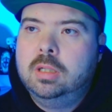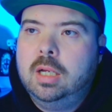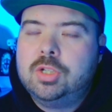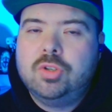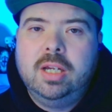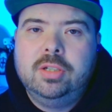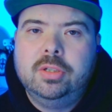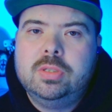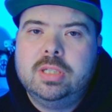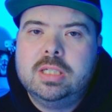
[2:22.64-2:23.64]
try and
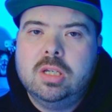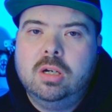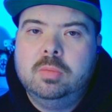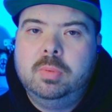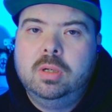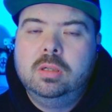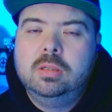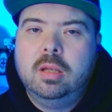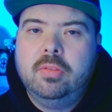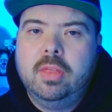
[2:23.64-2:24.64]
do TikTok, but
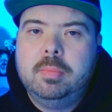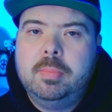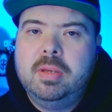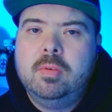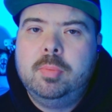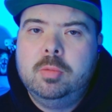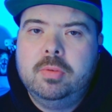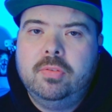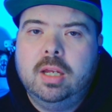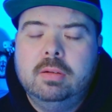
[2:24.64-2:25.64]
I think I'm a bit of a boomer
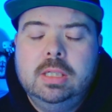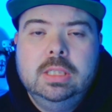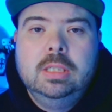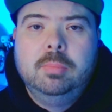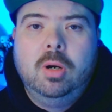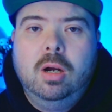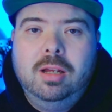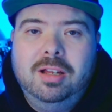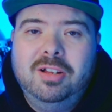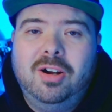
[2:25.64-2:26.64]
for that. But
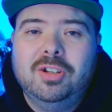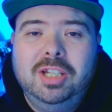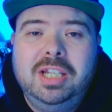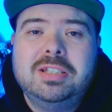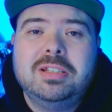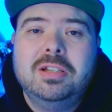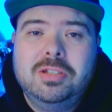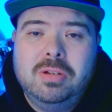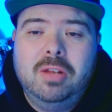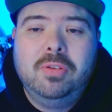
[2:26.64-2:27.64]
all the links
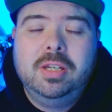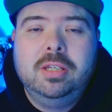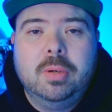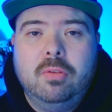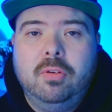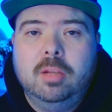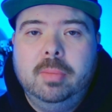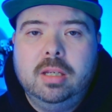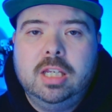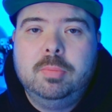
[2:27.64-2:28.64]
to anything you want to follow
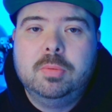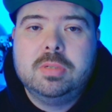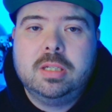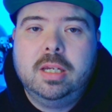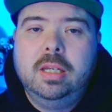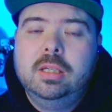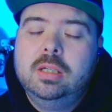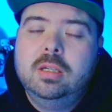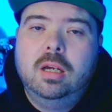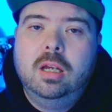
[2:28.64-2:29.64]
me and keep up to date
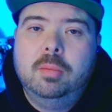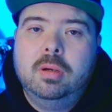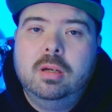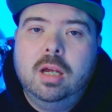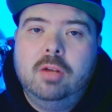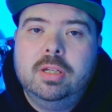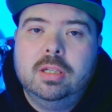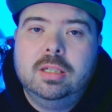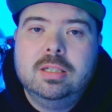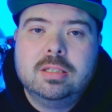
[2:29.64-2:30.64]
are in the
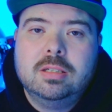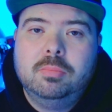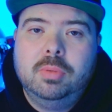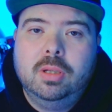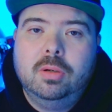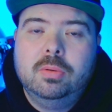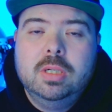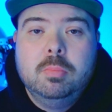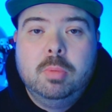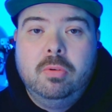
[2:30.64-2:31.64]
links below.
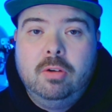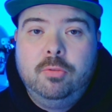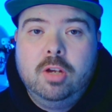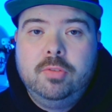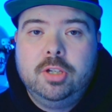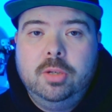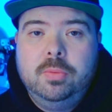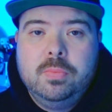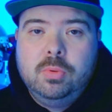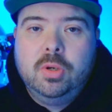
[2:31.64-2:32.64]
But without further ado,
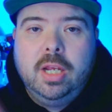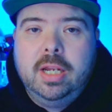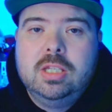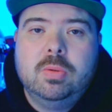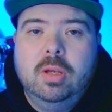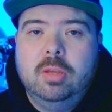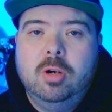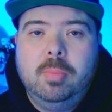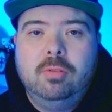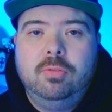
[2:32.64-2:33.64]
we're going to get into it on the
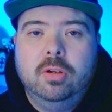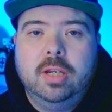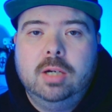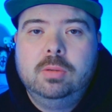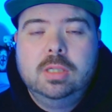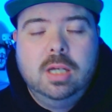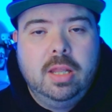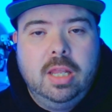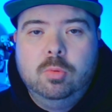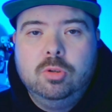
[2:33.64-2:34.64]
mobile phone now,
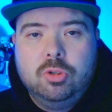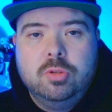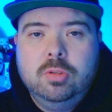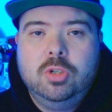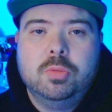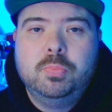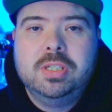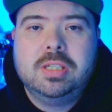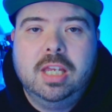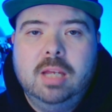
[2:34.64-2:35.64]
and then we'll jump
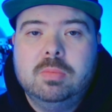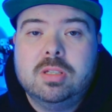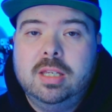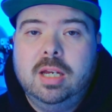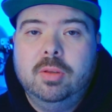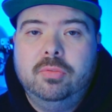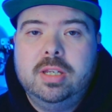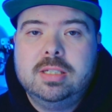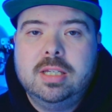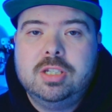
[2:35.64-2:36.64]
into game to see how the
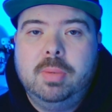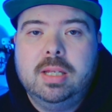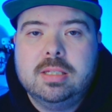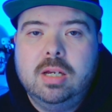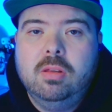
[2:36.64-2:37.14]
face texture pans out